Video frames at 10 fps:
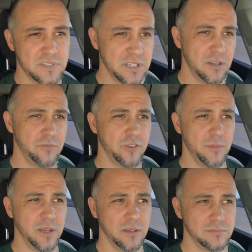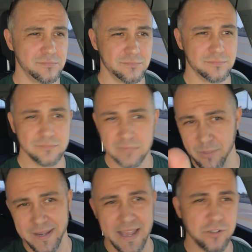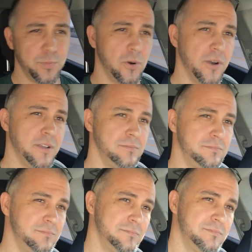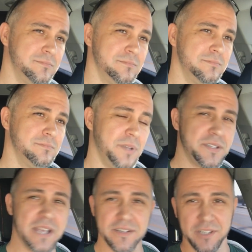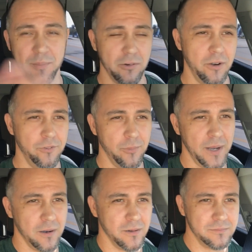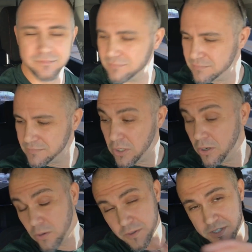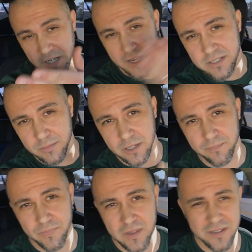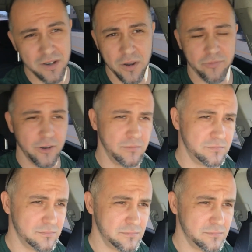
sitting in front of me on my dashboard. But it's actually on my rearview mirror. Or sitting next to me. No different.